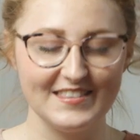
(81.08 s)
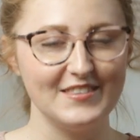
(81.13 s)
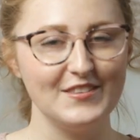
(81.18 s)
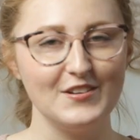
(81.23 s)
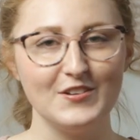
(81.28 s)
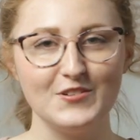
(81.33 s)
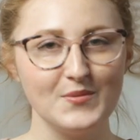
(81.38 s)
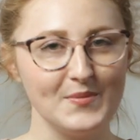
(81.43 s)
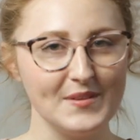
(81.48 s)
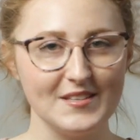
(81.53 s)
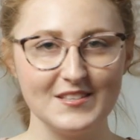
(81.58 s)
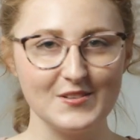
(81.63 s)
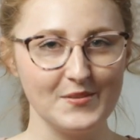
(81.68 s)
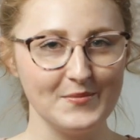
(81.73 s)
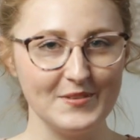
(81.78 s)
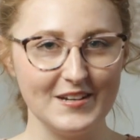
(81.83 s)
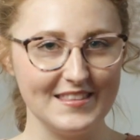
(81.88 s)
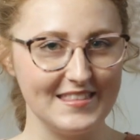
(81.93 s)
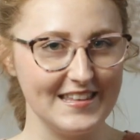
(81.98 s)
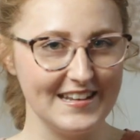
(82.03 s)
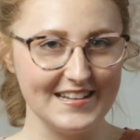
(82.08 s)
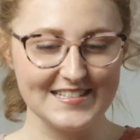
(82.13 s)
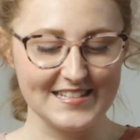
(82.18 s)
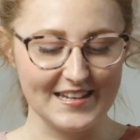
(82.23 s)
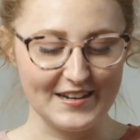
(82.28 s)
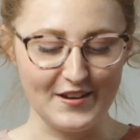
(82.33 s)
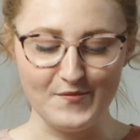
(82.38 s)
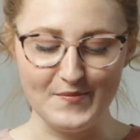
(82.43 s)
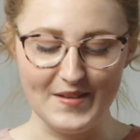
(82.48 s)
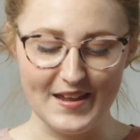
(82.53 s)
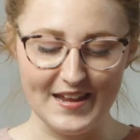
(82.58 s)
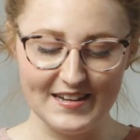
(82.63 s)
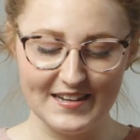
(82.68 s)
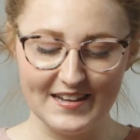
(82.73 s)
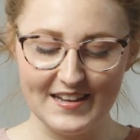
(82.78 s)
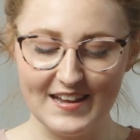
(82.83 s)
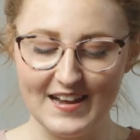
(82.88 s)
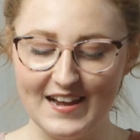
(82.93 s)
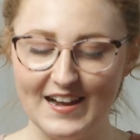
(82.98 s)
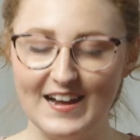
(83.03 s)
there's been so many things that I've made.
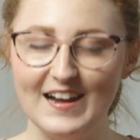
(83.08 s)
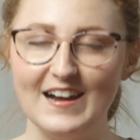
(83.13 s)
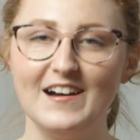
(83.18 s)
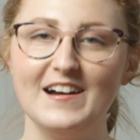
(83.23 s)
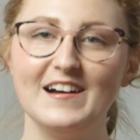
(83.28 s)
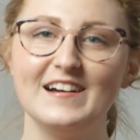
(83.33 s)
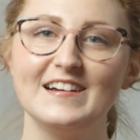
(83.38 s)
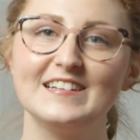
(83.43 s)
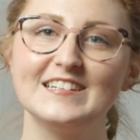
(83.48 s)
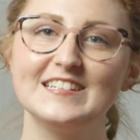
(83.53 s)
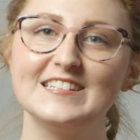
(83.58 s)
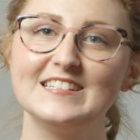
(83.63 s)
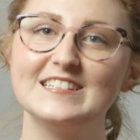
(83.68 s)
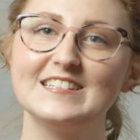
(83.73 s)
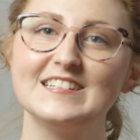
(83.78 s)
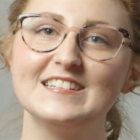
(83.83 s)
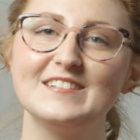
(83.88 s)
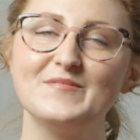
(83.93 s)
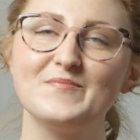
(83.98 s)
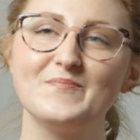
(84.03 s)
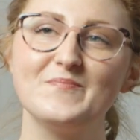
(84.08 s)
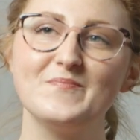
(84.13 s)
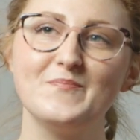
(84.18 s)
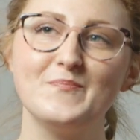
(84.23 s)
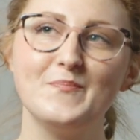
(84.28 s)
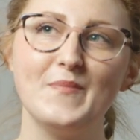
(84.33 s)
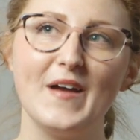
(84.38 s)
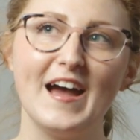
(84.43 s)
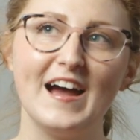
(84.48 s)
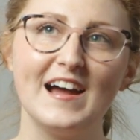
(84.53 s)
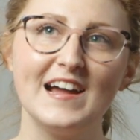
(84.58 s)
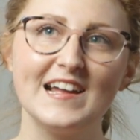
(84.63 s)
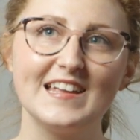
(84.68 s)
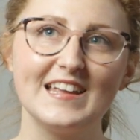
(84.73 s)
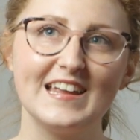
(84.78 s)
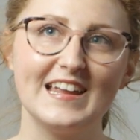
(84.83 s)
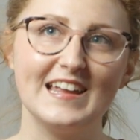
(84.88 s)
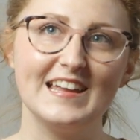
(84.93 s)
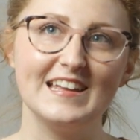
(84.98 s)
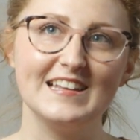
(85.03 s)
Back
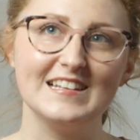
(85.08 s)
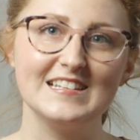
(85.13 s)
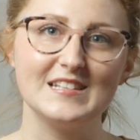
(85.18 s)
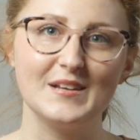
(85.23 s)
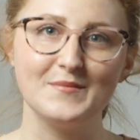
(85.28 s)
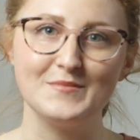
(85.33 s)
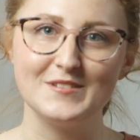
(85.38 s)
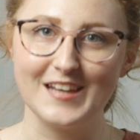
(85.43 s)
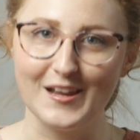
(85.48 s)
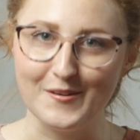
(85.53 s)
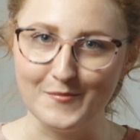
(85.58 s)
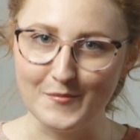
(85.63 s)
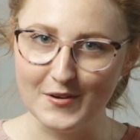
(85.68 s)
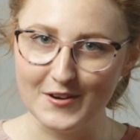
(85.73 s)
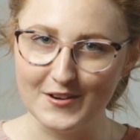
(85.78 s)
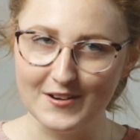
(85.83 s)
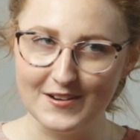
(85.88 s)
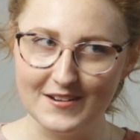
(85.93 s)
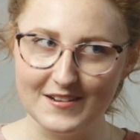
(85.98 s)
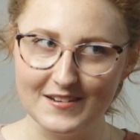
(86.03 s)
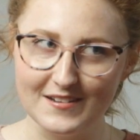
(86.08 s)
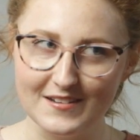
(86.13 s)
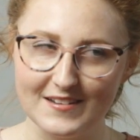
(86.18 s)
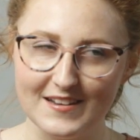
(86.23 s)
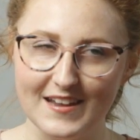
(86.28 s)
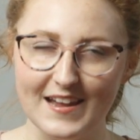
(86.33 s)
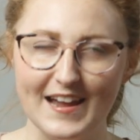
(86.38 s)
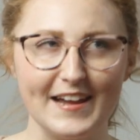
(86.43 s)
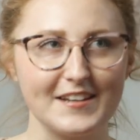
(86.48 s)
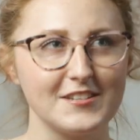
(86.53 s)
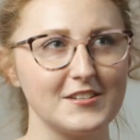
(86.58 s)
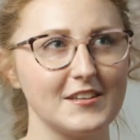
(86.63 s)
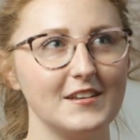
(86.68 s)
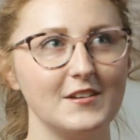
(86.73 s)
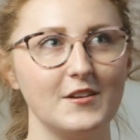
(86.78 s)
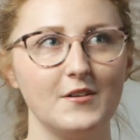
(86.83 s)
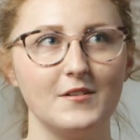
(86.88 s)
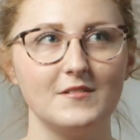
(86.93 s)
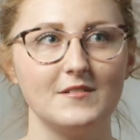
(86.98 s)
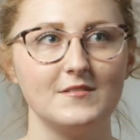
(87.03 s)
in September, actually,
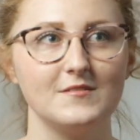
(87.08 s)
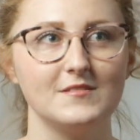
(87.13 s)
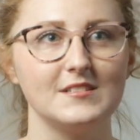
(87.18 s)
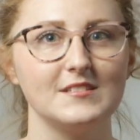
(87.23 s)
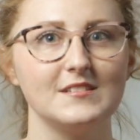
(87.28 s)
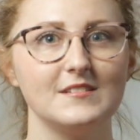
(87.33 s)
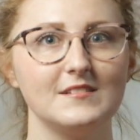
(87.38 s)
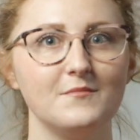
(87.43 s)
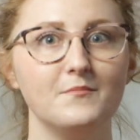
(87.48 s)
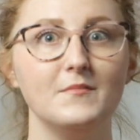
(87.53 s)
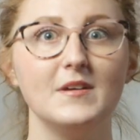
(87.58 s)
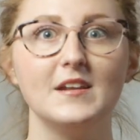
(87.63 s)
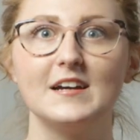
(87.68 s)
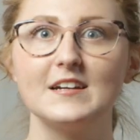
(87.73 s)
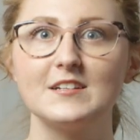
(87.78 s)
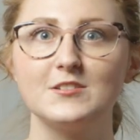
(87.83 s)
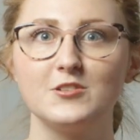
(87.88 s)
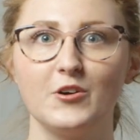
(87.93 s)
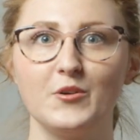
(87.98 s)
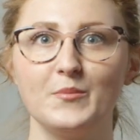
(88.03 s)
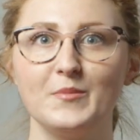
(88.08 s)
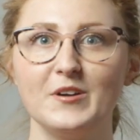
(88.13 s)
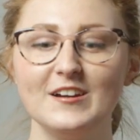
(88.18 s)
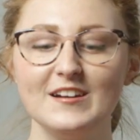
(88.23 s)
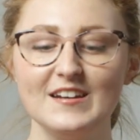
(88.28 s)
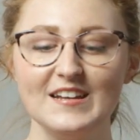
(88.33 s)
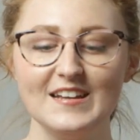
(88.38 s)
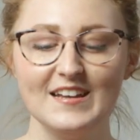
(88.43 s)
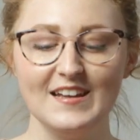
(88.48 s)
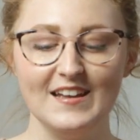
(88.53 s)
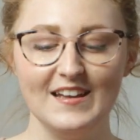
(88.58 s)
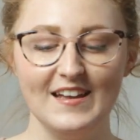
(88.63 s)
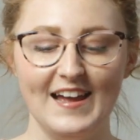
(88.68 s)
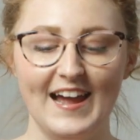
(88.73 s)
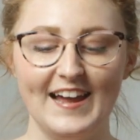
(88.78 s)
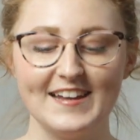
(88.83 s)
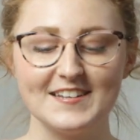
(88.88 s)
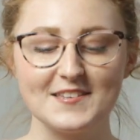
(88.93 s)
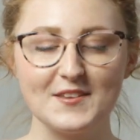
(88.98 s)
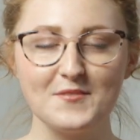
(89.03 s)
no, it was mid-October,
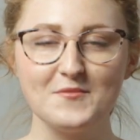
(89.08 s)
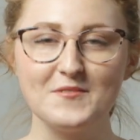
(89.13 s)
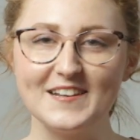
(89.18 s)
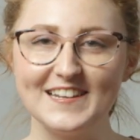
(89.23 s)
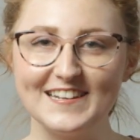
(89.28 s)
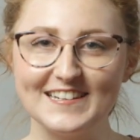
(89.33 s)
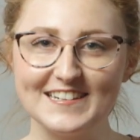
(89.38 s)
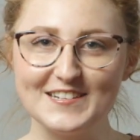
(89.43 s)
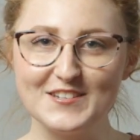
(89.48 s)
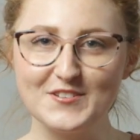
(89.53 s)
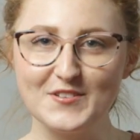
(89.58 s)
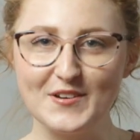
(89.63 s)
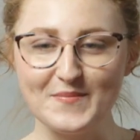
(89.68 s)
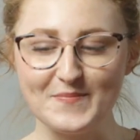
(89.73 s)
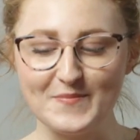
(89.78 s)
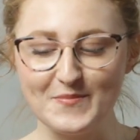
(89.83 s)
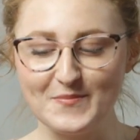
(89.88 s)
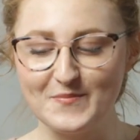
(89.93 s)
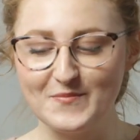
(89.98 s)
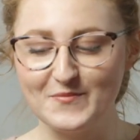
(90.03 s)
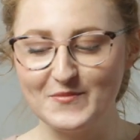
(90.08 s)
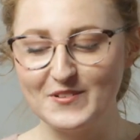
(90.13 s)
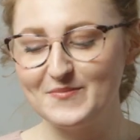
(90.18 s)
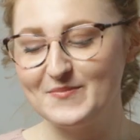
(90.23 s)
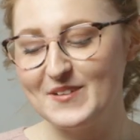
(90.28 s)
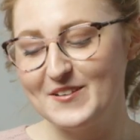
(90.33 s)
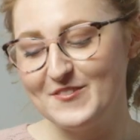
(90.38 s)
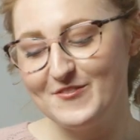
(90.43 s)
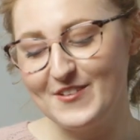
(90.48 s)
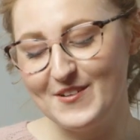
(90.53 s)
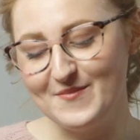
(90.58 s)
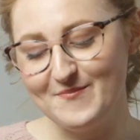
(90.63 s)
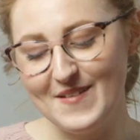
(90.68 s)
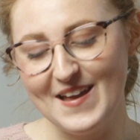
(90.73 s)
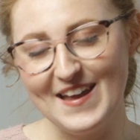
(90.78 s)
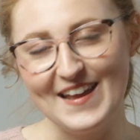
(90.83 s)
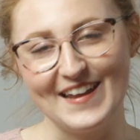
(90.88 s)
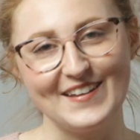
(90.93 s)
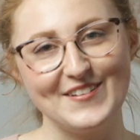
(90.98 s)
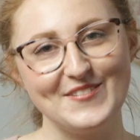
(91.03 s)
I actually went on a trip with my friend
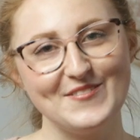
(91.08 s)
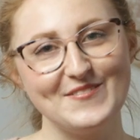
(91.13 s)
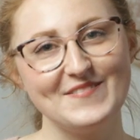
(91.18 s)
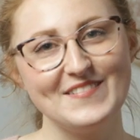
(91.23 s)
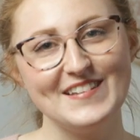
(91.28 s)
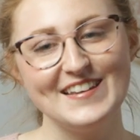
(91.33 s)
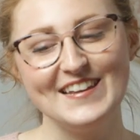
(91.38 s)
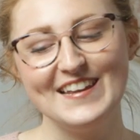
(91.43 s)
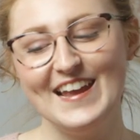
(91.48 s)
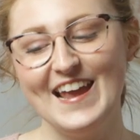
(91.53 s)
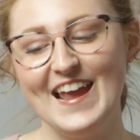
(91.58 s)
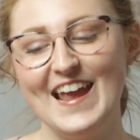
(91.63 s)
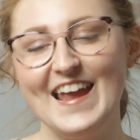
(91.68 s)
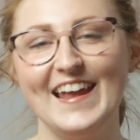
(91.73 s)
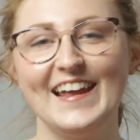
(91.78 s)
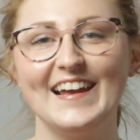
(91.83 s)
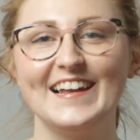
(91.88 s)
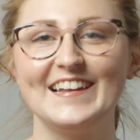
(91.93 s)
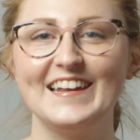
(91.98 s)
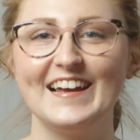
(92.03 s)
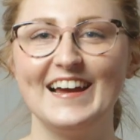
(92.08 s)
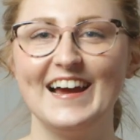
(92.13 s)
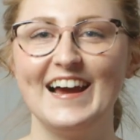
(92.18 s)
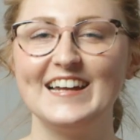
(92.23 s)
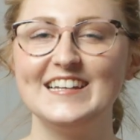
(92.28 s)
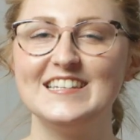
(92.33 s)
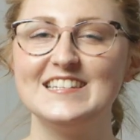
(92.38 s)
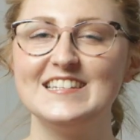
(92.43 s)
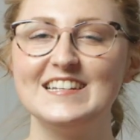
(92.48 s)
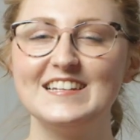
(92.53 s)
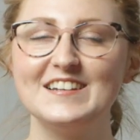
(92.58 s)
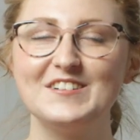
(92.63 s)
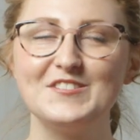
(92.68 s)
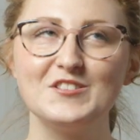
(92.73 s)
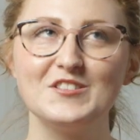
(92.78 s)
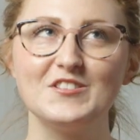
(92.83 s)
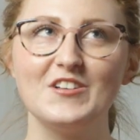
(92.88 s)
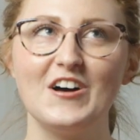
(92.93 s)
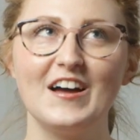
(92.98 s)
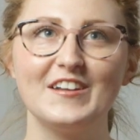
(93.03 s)
Meg. And I did a
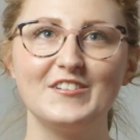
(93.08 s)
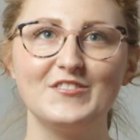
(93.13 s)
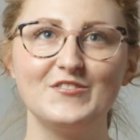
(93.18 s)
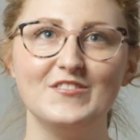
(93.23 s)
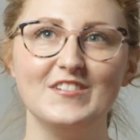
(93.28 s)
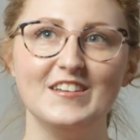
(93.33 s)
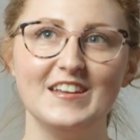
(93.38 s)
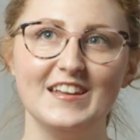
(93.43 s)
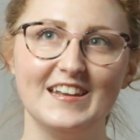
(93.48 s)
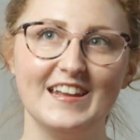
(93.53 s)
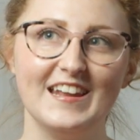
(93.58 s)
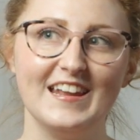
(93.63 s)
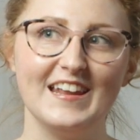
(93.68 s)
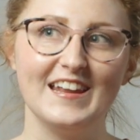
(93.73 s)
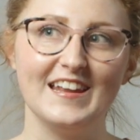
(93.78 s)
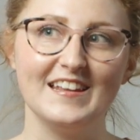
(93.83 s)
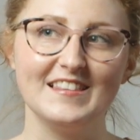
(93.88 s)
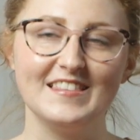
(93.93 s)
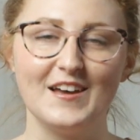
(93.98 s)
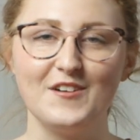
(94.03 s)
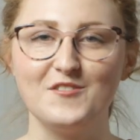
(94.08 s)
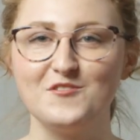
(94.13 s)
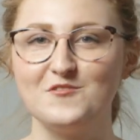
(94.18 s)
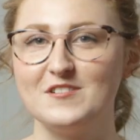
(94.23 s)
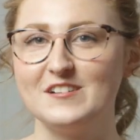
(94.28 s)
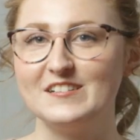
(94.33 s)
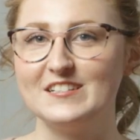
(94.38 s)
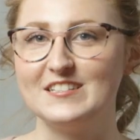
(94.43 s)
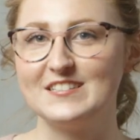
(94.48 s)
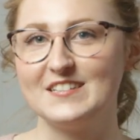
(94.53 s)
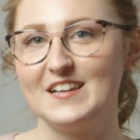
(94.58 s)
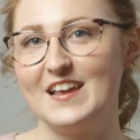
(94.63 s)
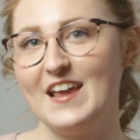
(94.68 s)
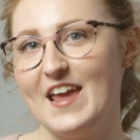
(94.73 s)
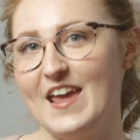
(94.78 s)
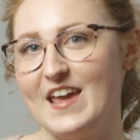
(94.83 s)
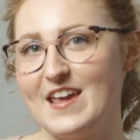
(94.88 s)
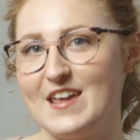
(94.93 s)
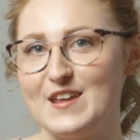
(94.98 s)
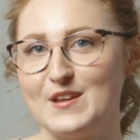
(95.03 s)
lot of knitting that was
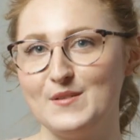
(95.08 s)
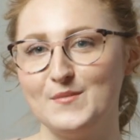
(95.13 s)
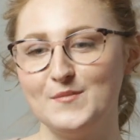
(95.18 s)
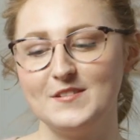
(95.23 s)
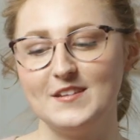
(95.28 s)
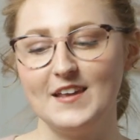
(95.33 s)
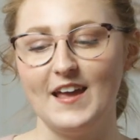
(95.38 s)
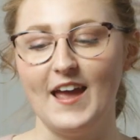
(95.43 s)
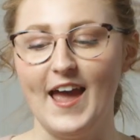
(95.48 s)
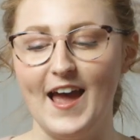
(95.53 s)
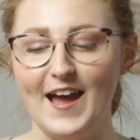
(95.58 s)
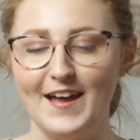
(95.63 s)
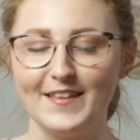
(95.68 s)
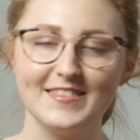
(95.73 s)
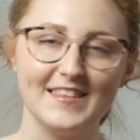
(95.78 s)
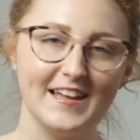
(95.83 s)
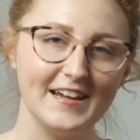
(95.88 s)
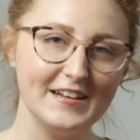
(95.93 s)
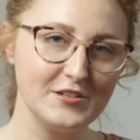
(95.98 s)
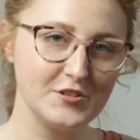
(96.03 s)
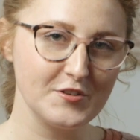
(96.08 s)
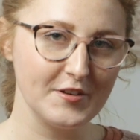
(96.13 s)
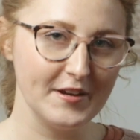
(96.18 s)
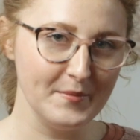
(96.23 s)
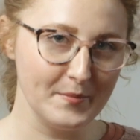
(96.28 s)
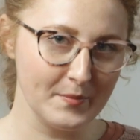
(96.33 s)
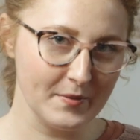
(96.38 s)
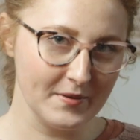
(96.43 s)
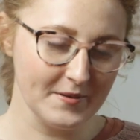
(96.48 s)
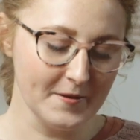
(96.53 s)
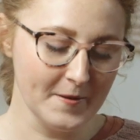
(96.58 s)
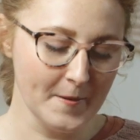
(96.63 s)
aimed at that trip.